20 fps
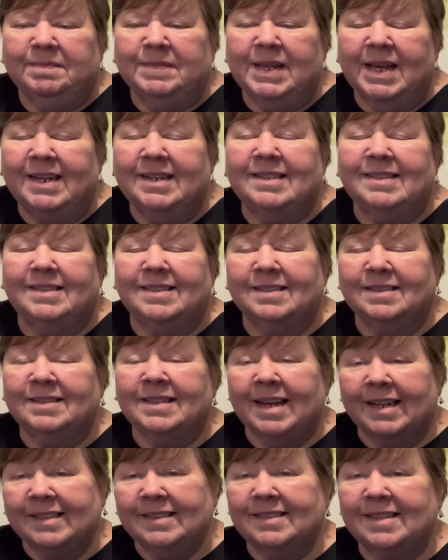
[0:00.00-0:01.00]
And until
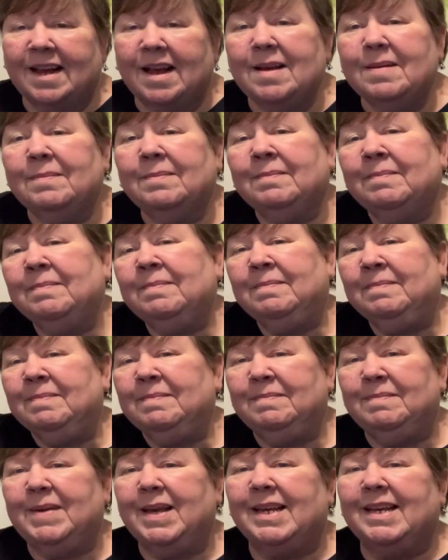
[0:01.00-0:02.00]
next time,
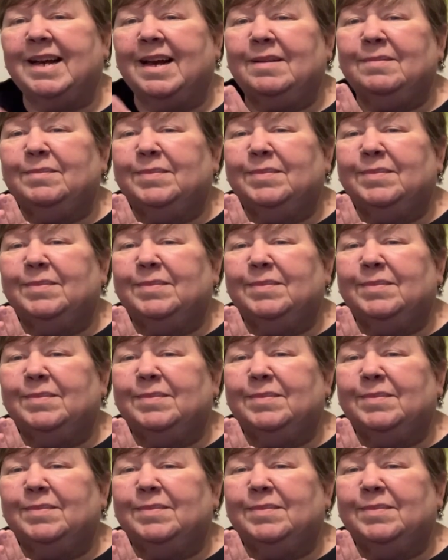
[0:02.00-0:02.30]
may God